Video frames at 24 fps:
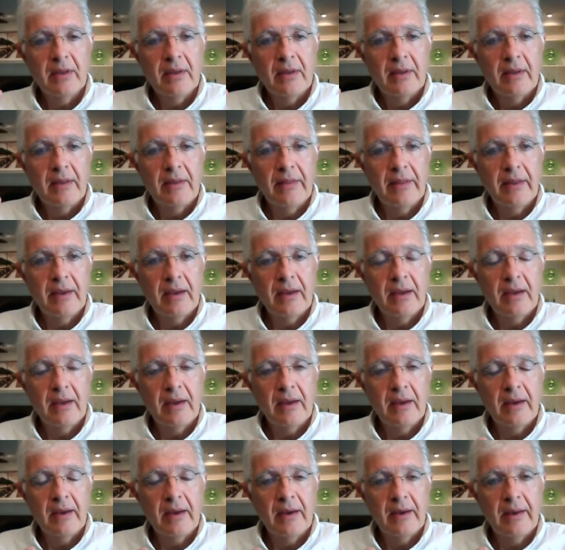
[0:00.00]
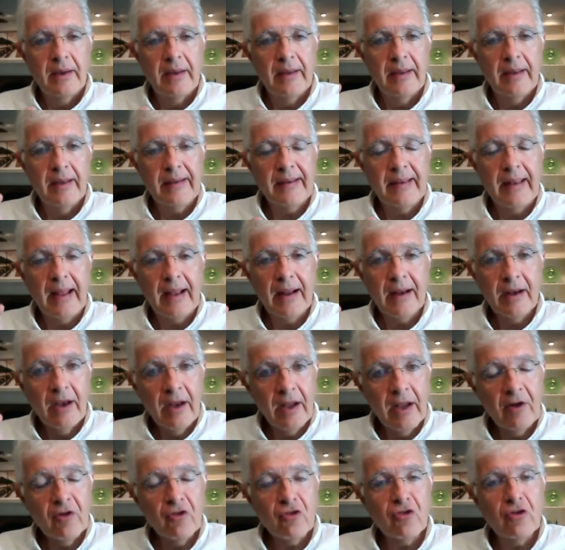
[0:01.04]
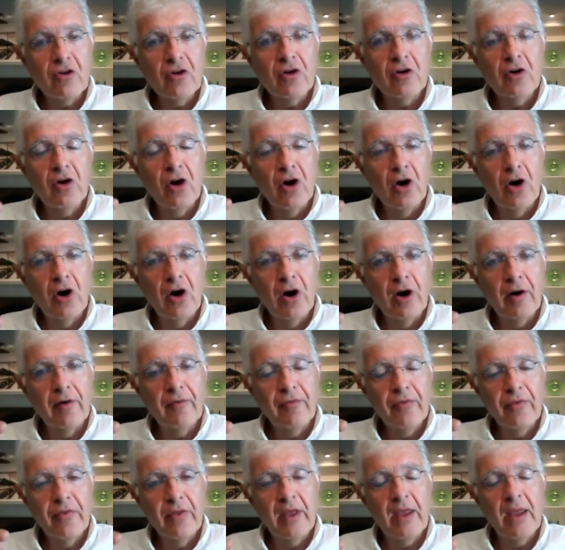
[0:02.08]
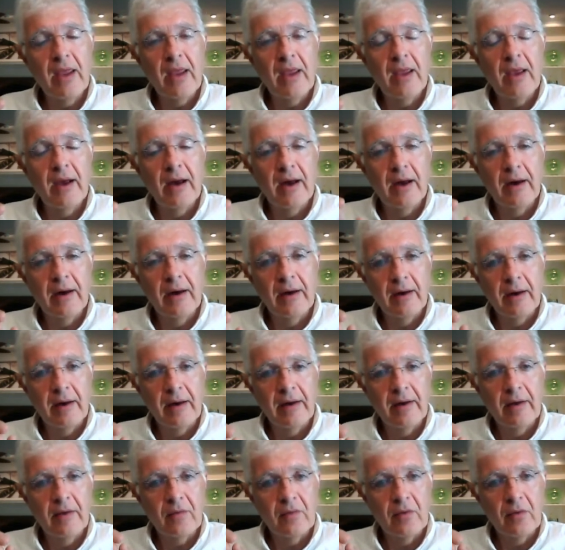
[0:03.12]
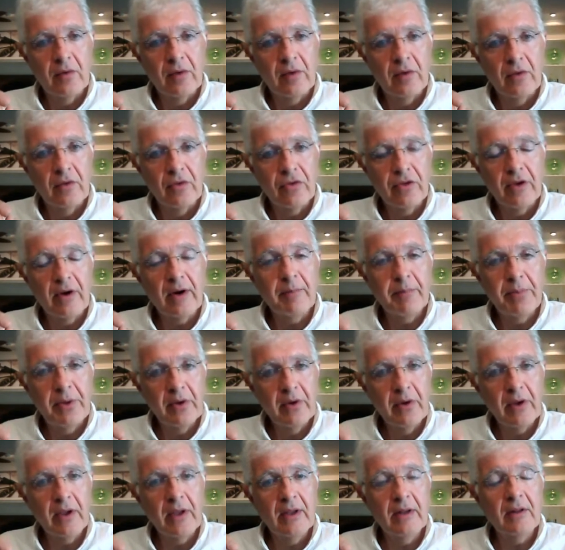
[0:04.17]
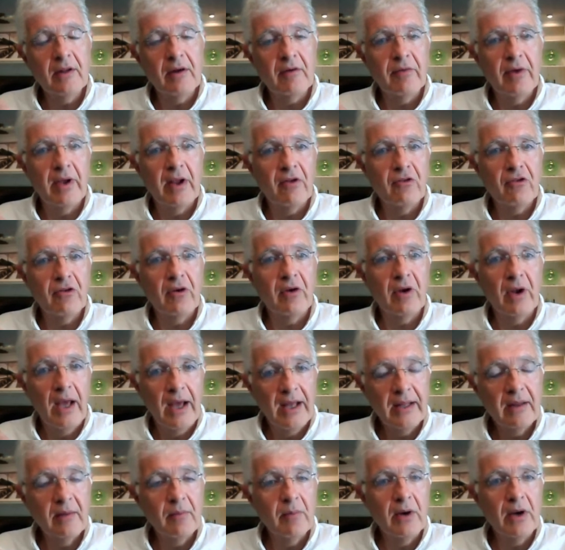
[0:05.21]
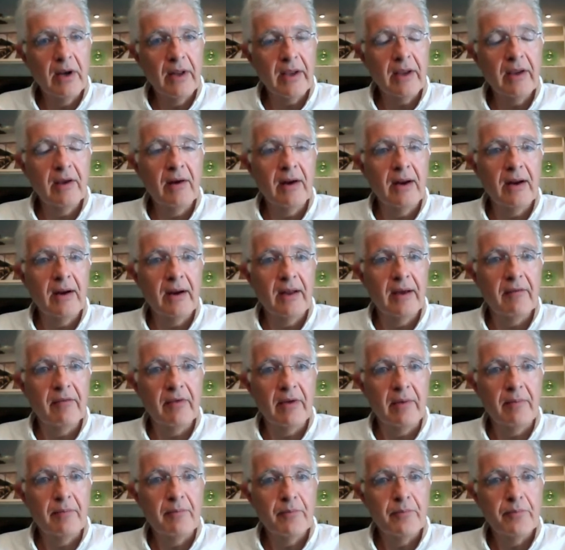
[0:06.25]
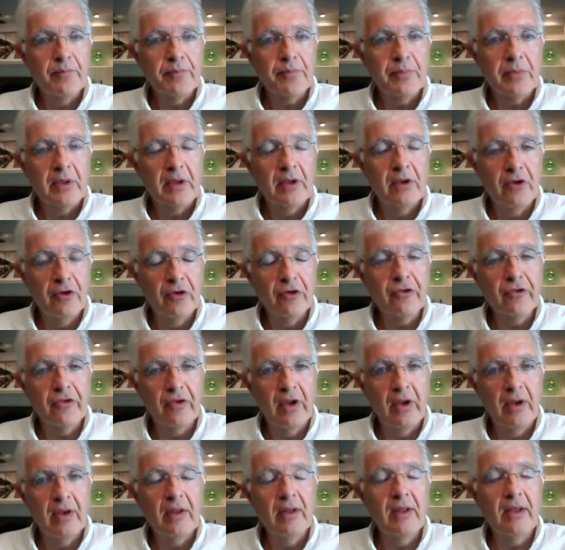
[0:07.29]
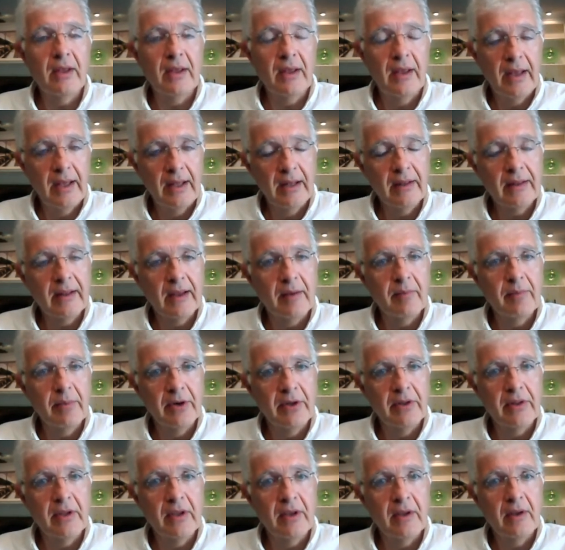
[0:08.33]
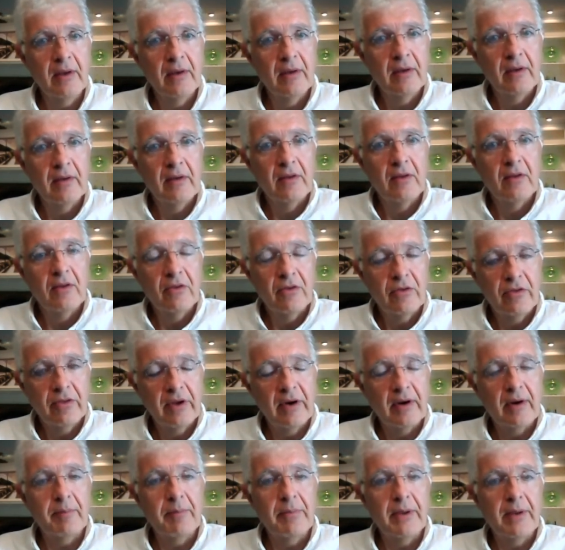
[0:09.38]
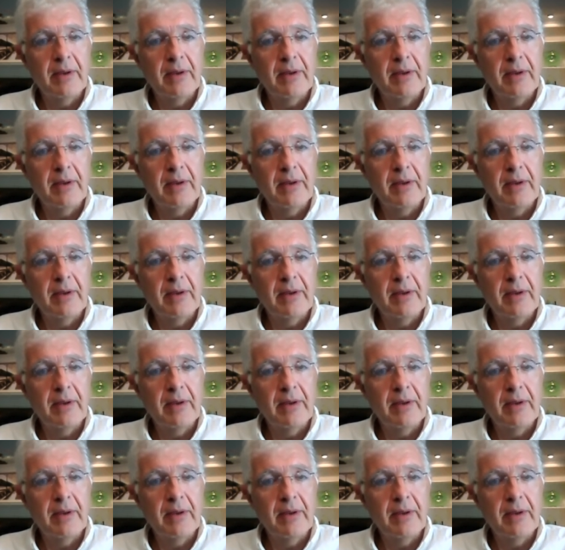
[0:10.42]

the exact nature of the therapeutic intervention at the molecular level using the antibody therapy.